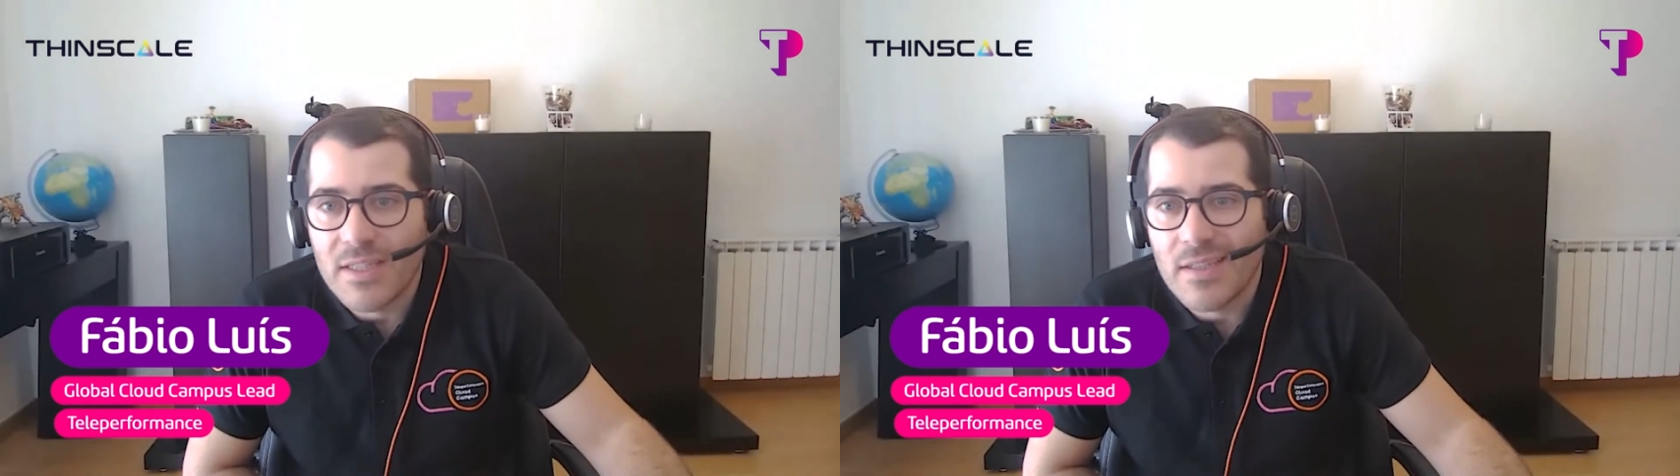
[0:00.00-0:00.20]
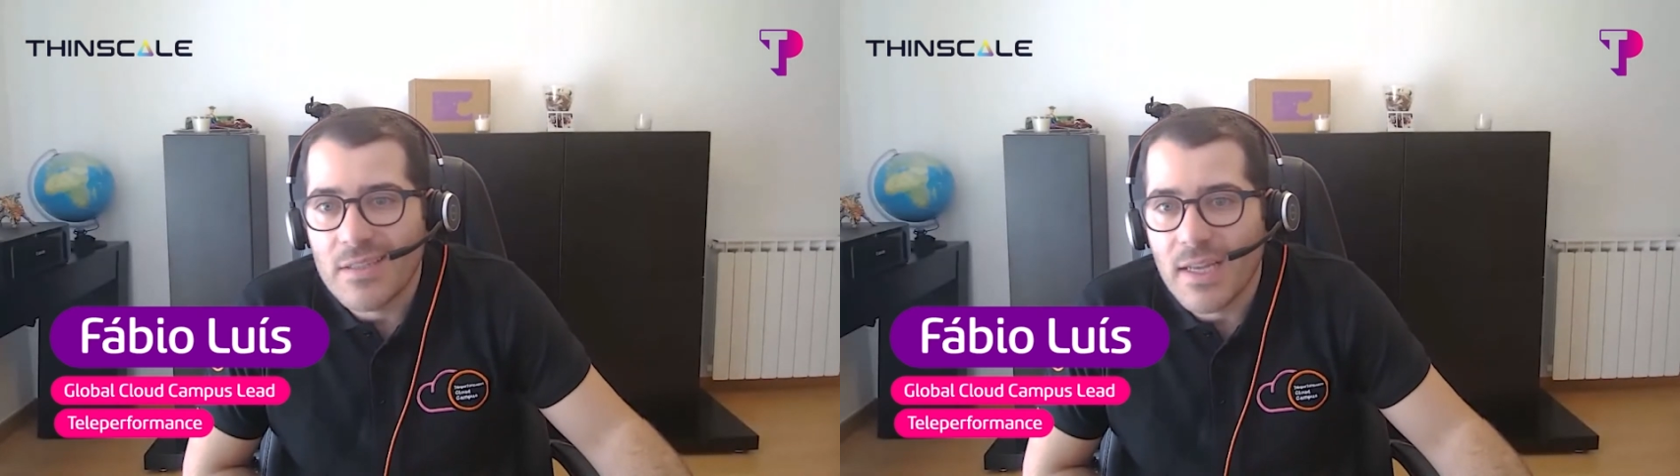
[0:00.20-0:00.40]

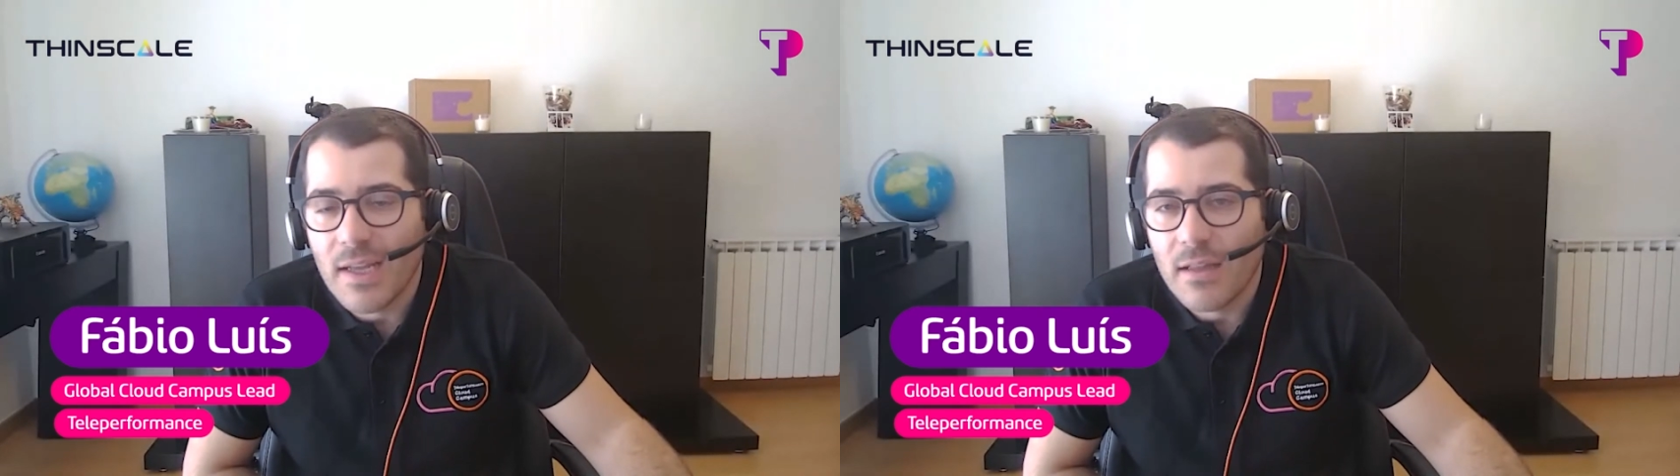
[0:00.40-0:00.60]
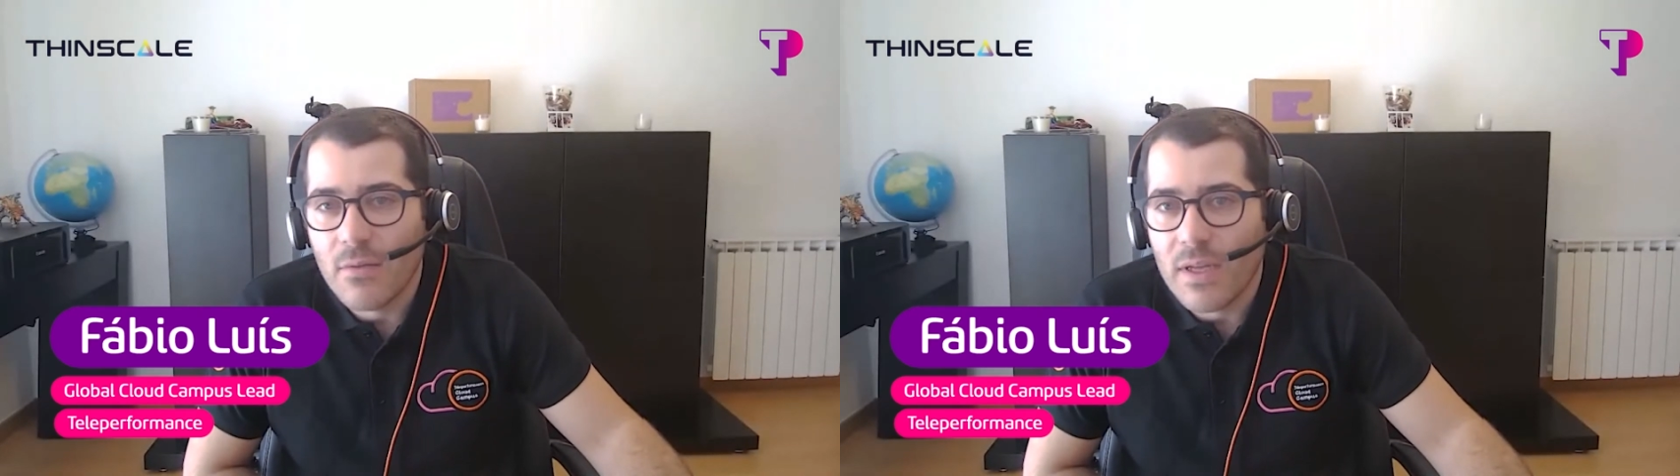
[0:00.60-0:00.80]

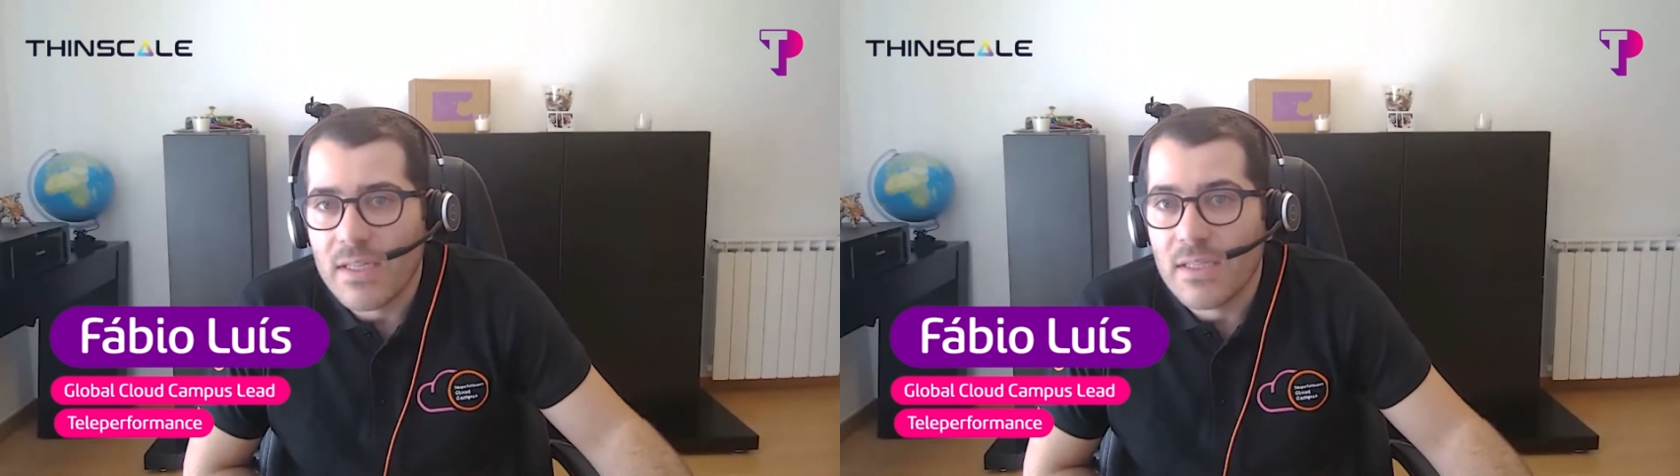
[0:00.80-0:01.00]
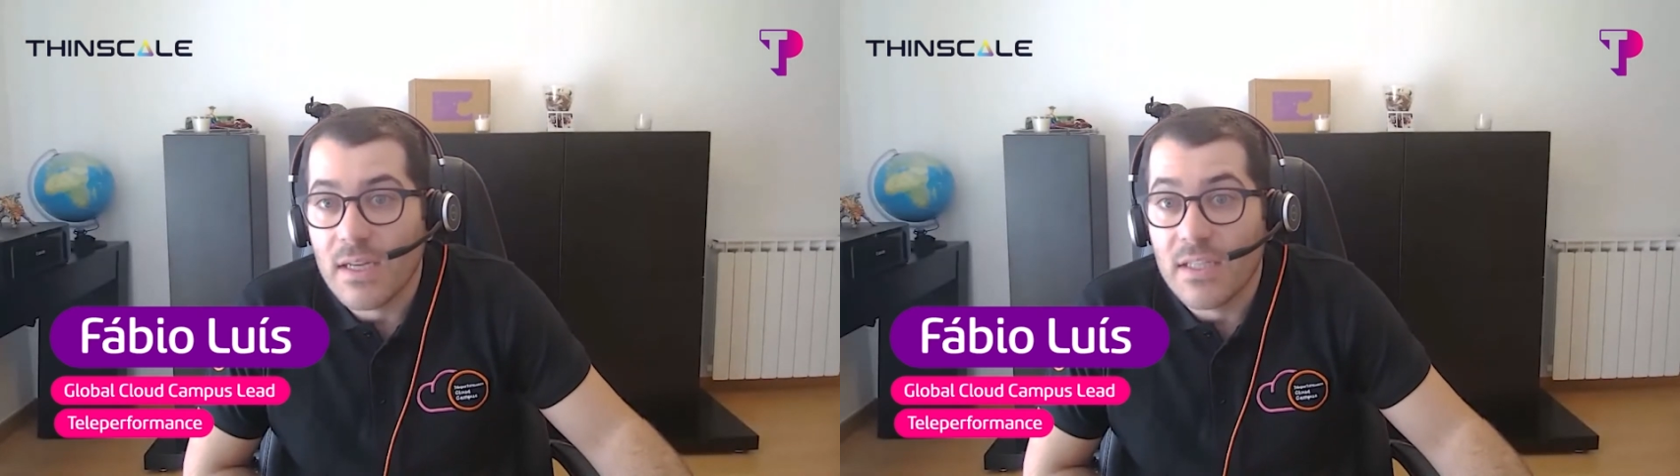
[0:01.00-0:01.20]
ThinScale
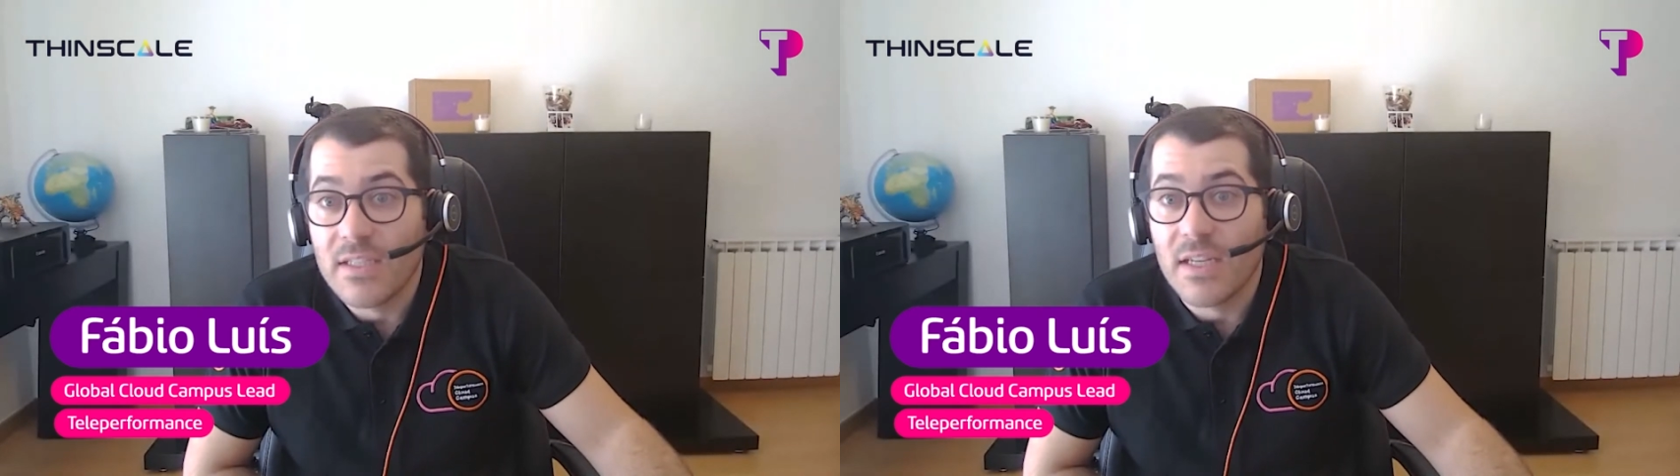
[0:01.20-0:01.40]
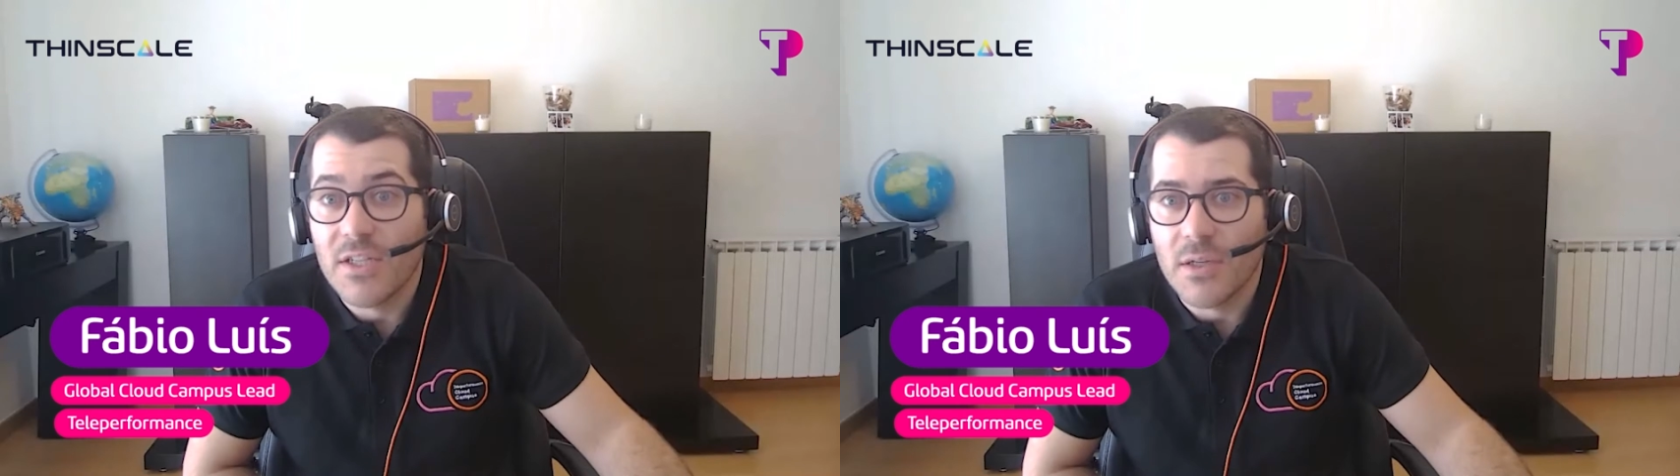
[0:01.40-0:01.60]
was an
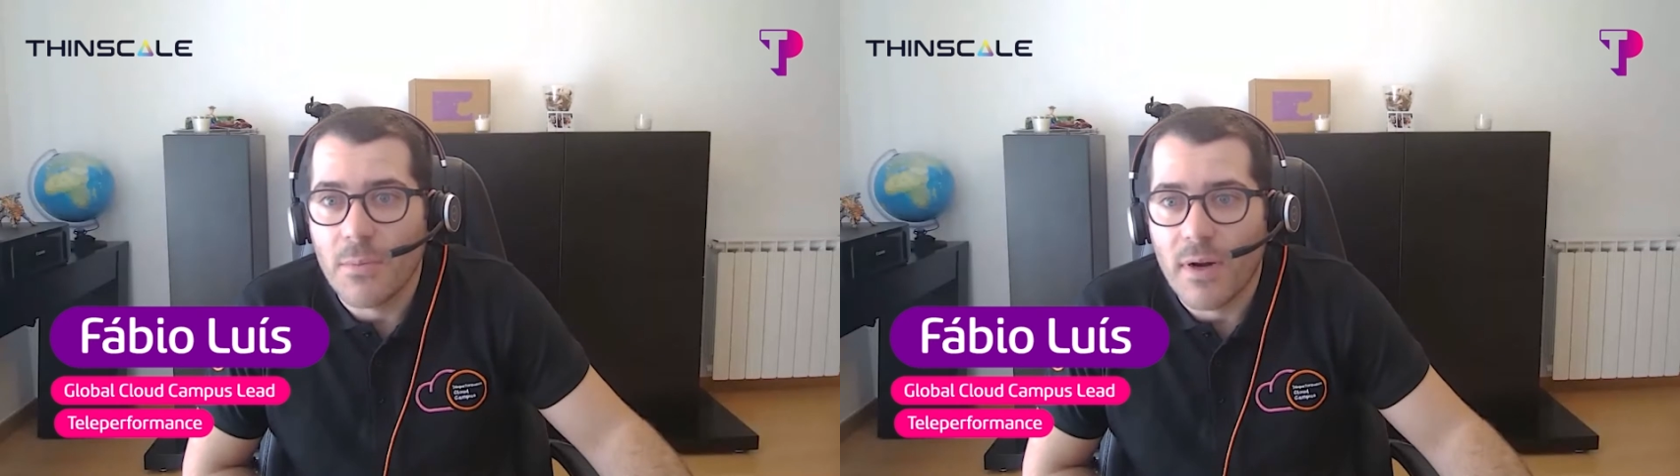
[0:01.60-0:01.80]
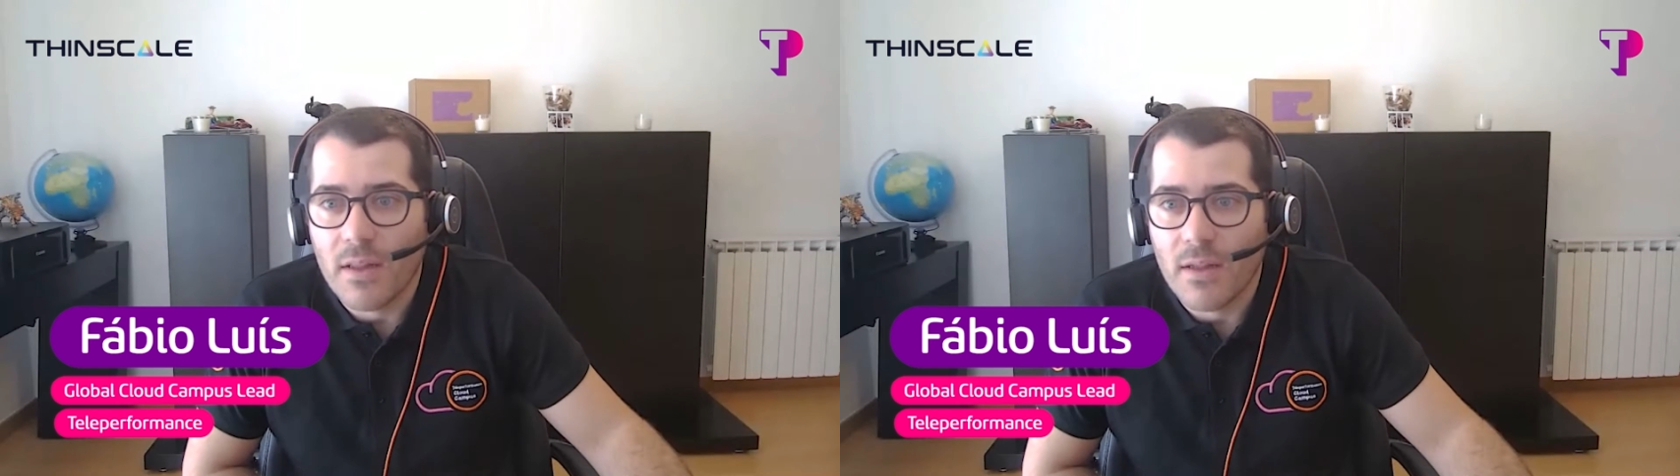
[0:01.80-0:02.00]

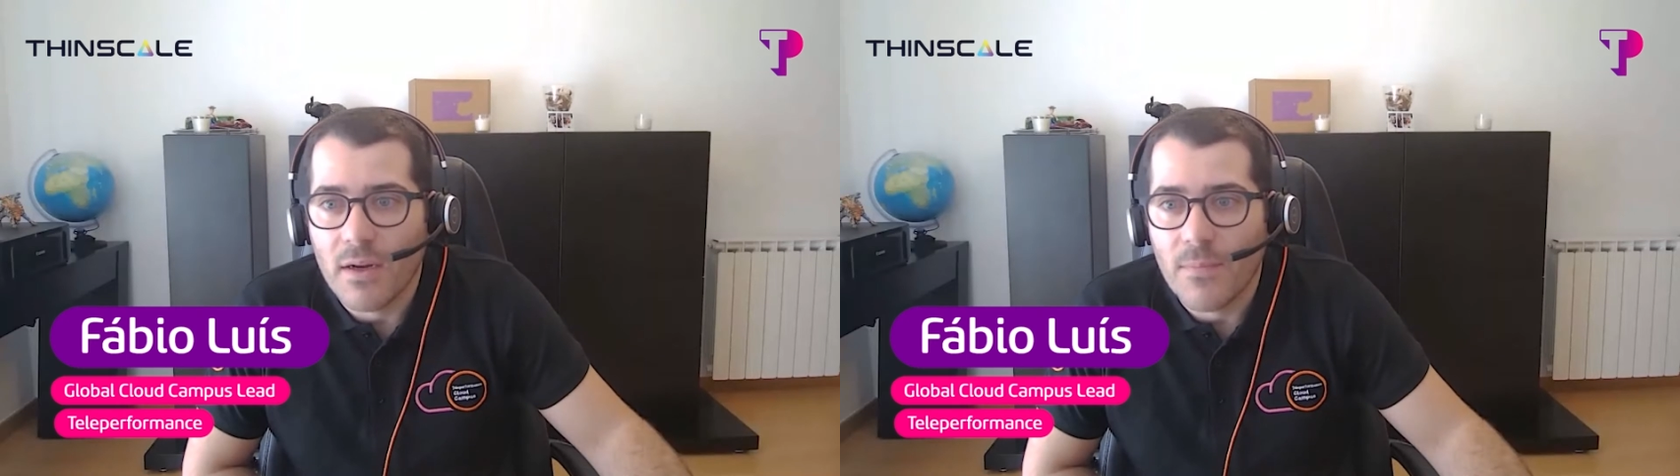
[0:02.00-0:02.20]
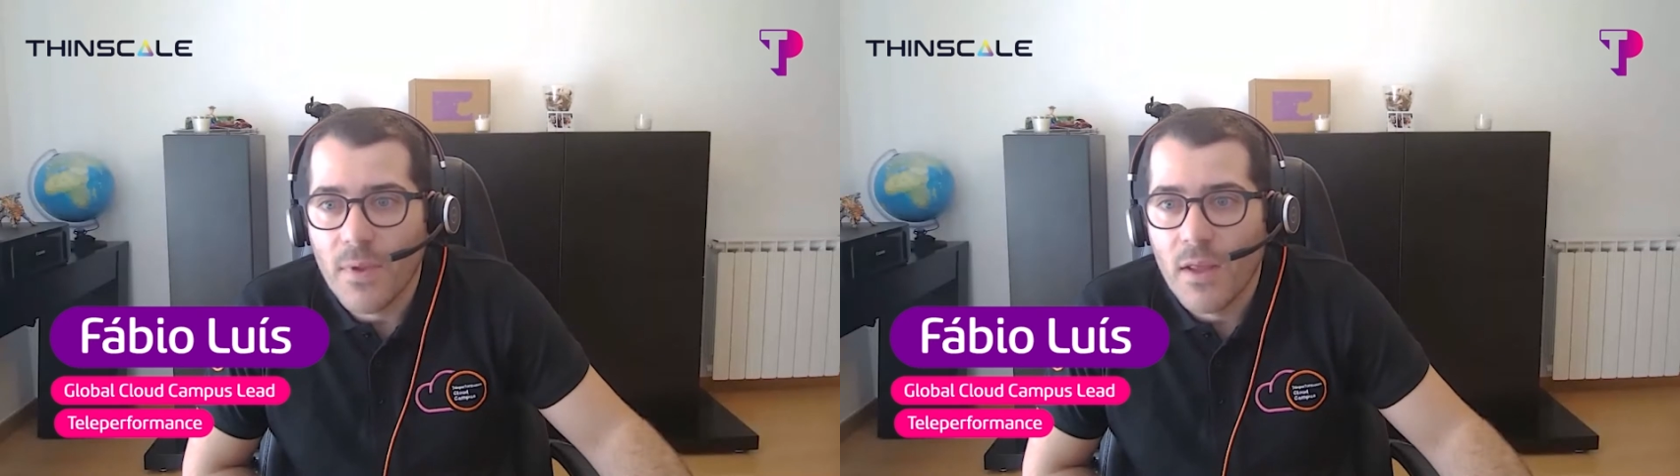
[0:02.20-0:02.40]
essential
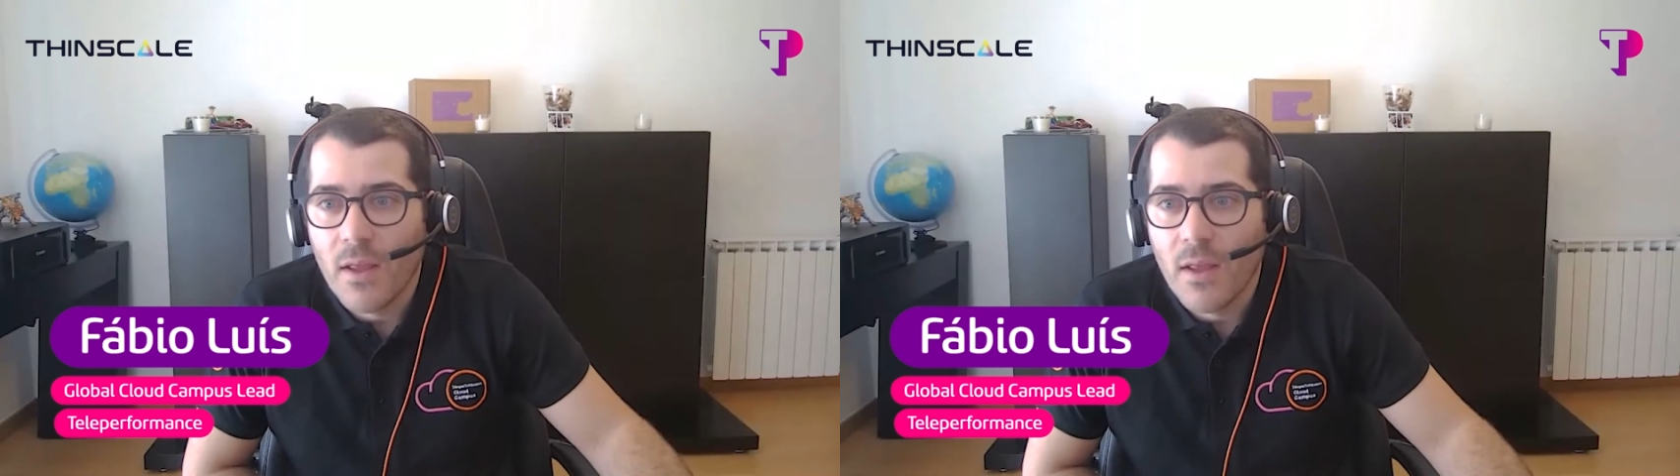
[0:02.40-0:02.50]
partner